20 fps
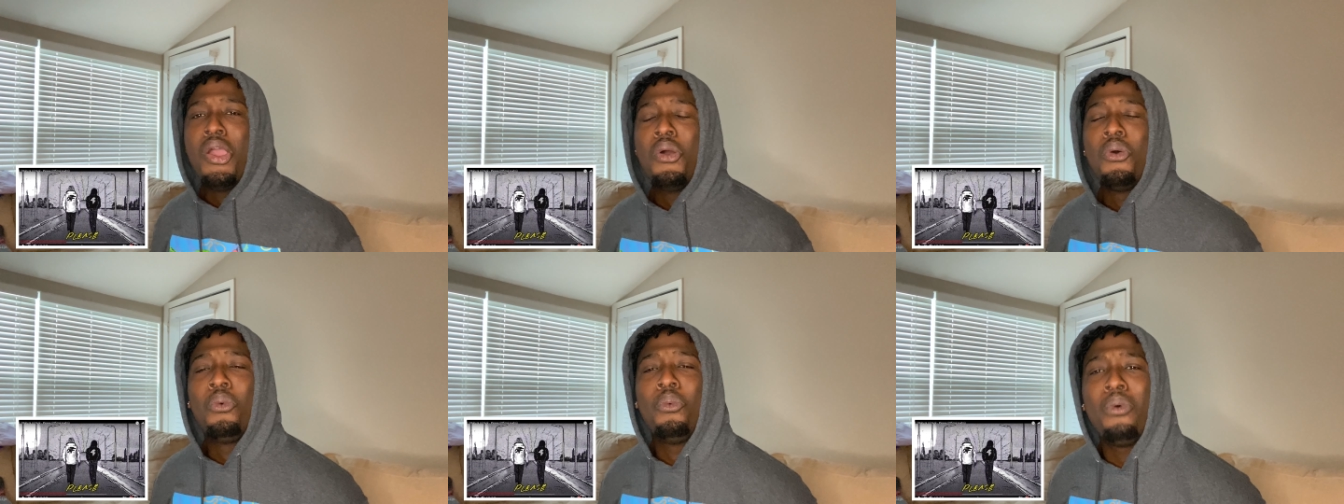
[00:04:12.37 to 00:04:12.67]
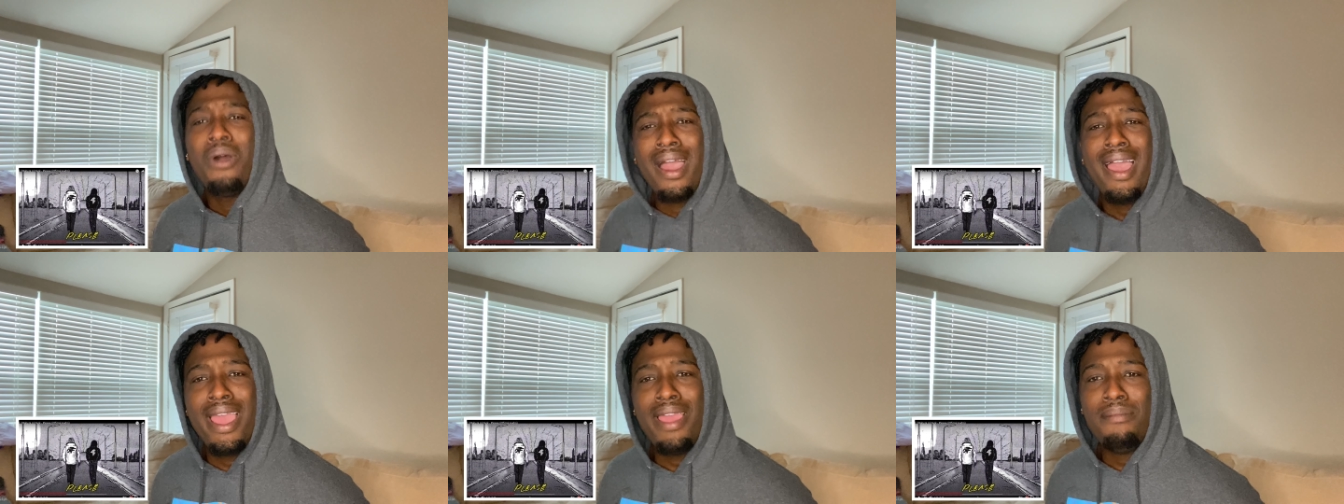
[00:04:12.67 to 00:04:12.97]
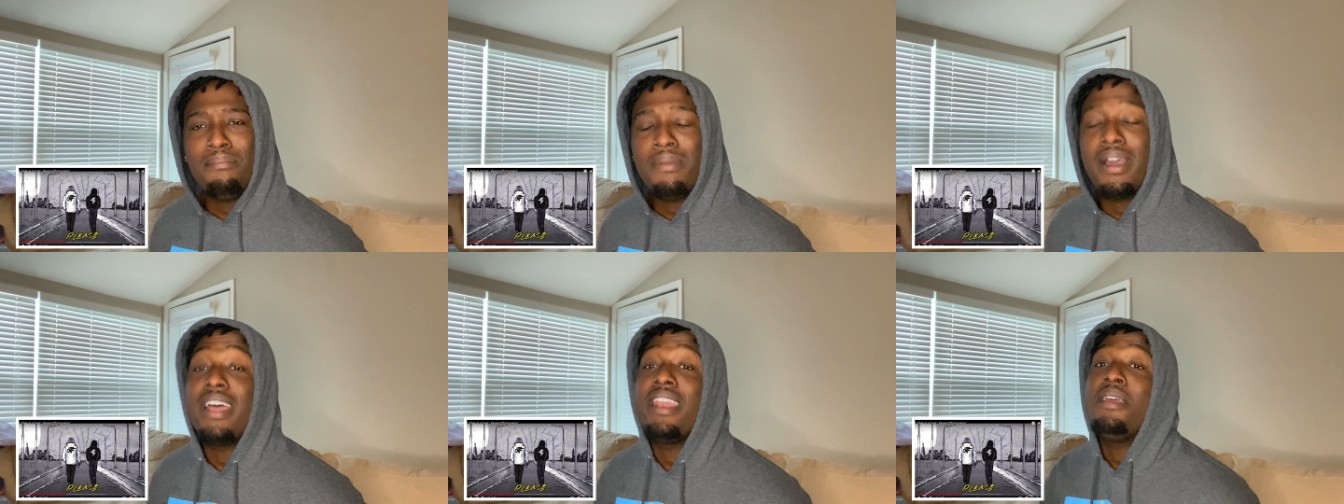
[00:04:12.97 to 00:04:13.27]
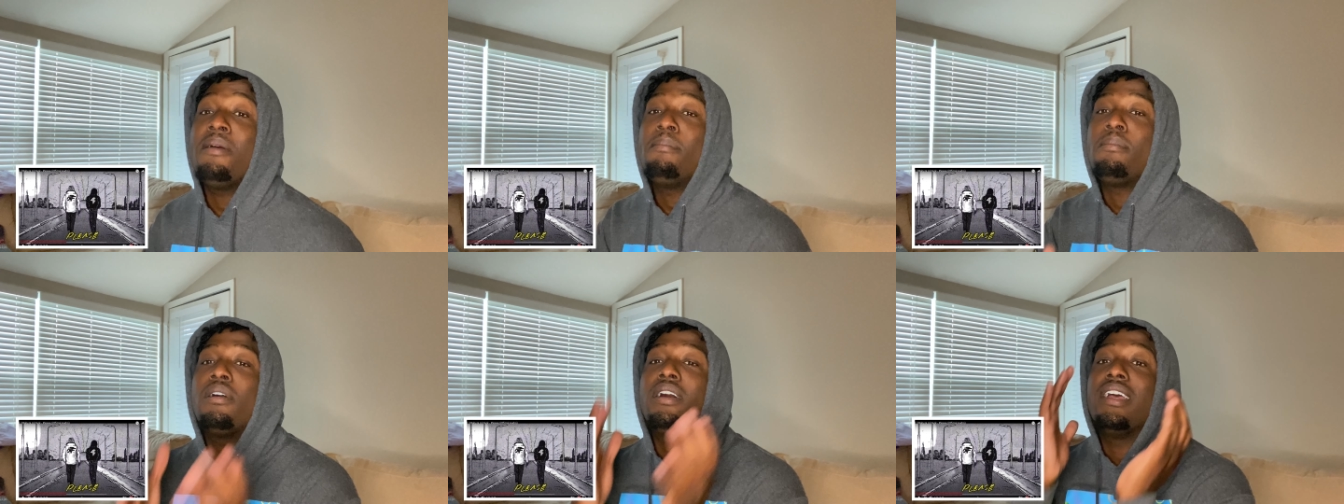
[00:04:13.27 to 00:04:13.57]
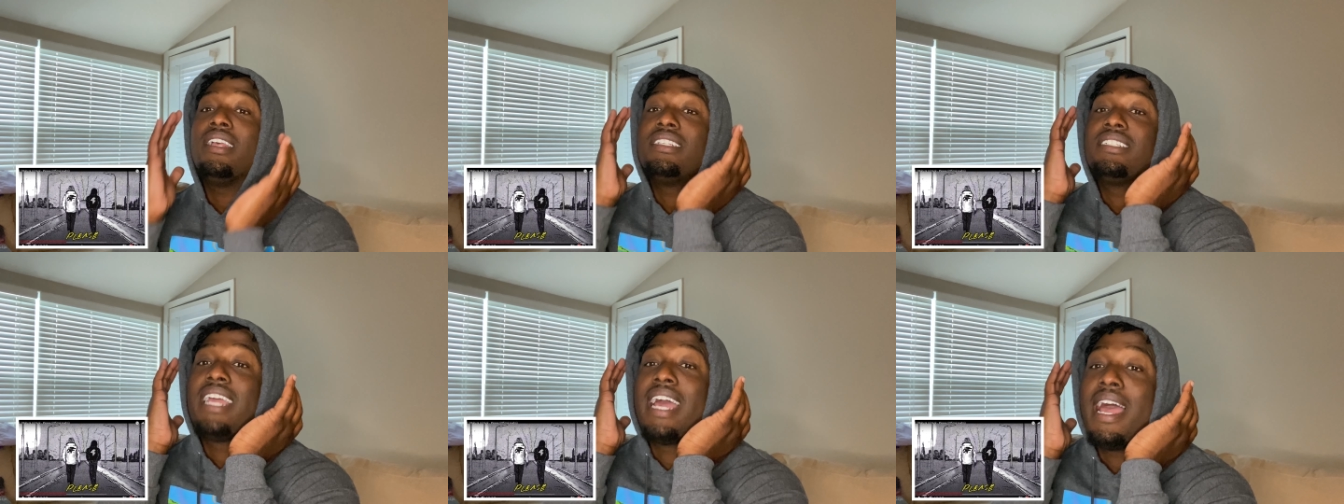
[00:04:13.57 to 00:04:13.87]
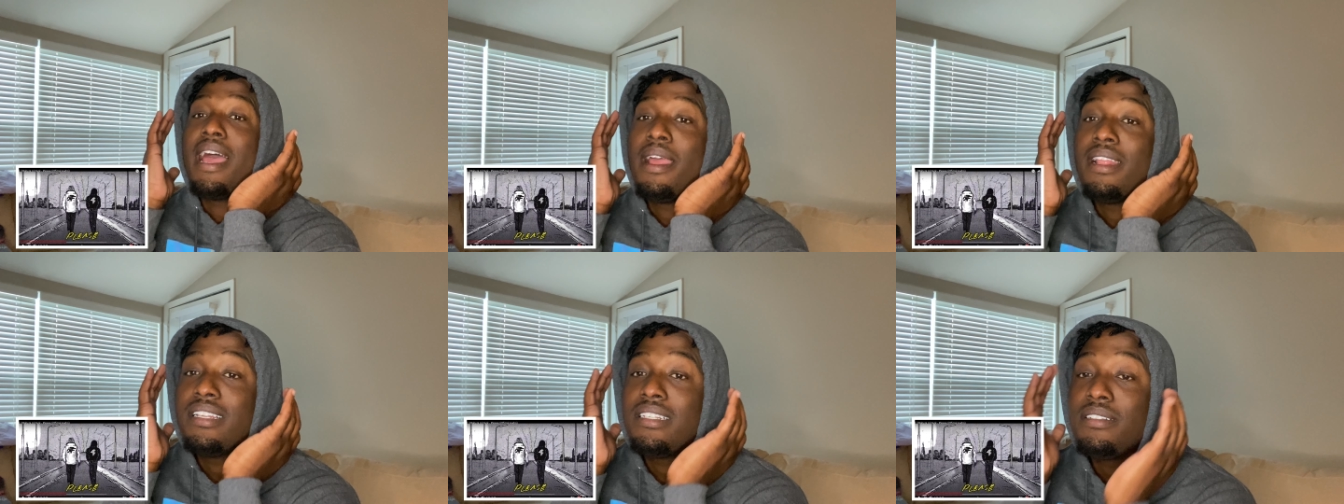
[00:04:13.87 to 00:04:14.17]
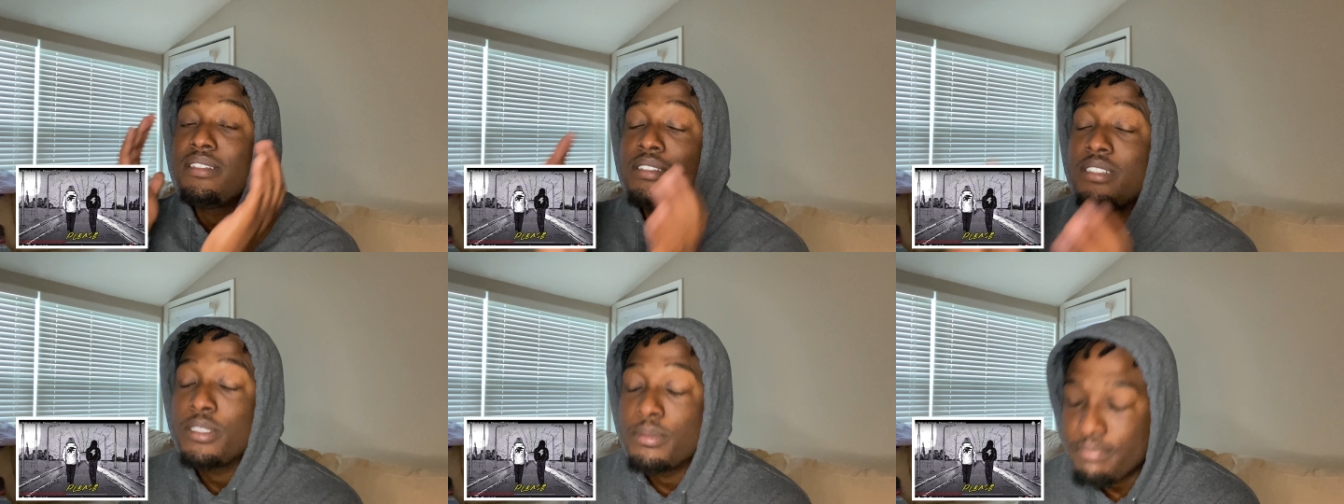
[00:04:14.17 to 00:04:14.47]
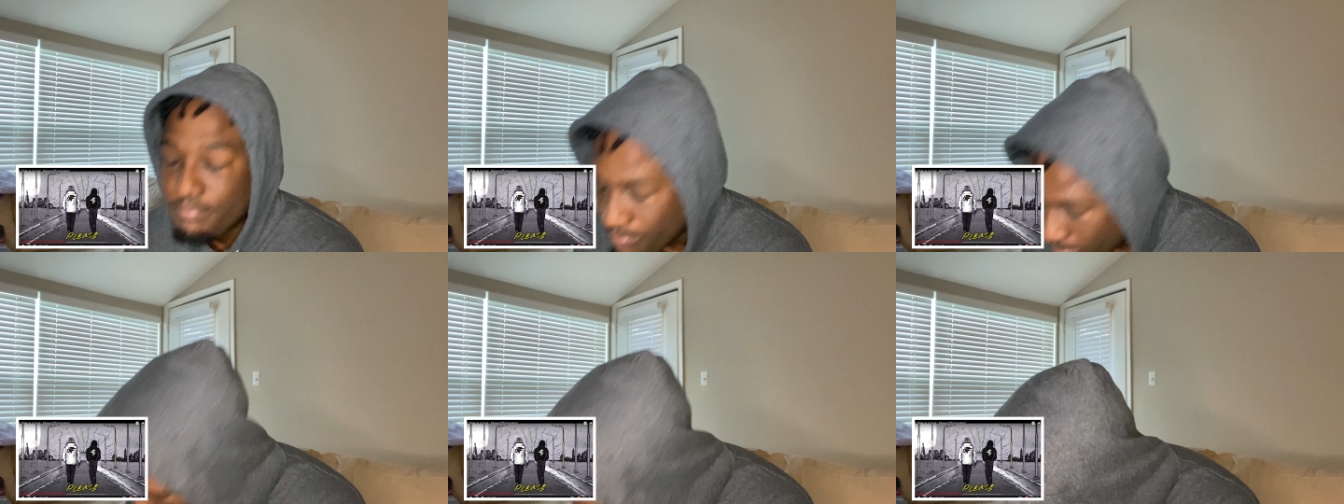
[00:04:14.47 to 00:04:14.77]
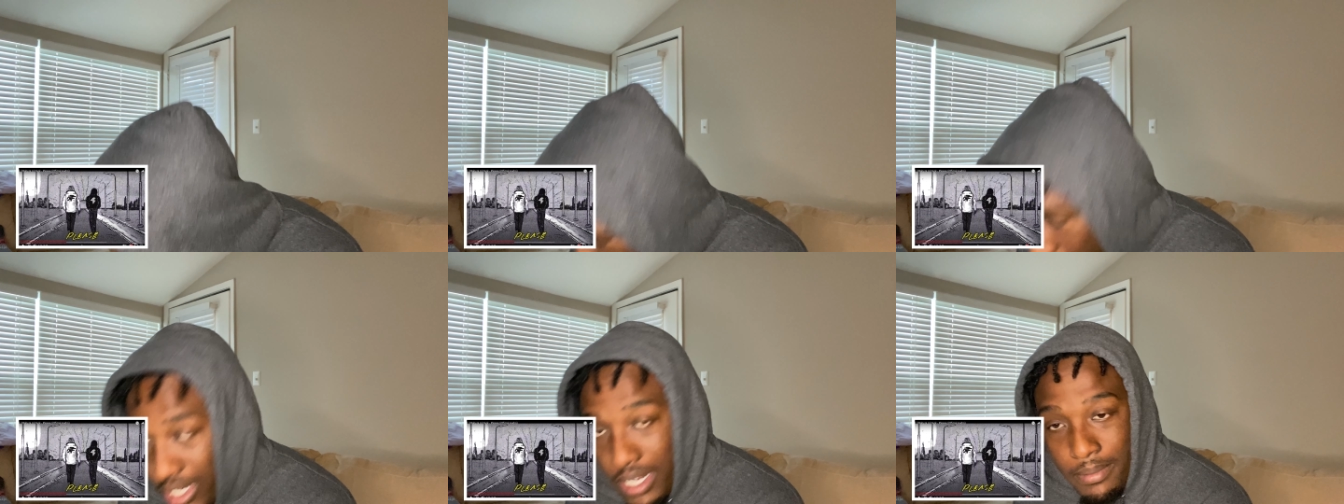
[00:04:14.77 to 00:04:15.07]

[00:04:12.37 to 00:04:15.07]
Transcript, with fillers: What? But them boys got, but